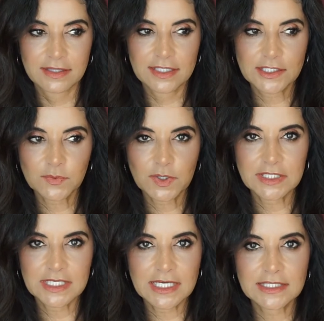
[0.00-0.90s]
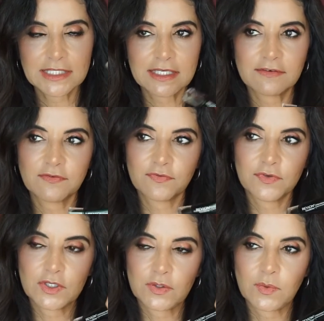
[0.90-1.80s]
This one does give,
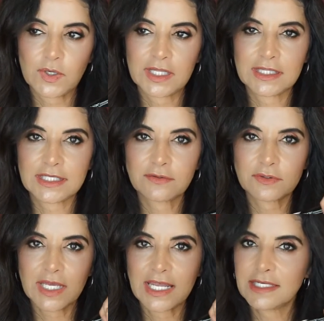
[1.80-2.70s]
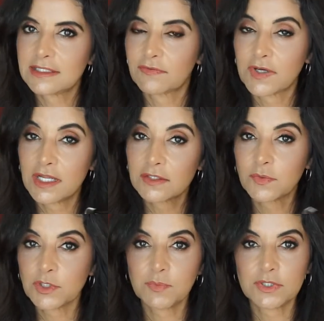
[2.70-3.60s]
you know, a little hint of color
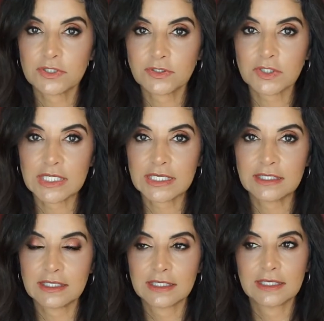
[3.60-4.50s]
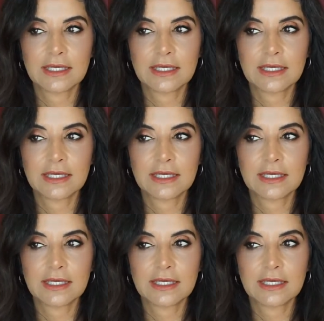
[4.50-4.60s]
when you put it on your lid.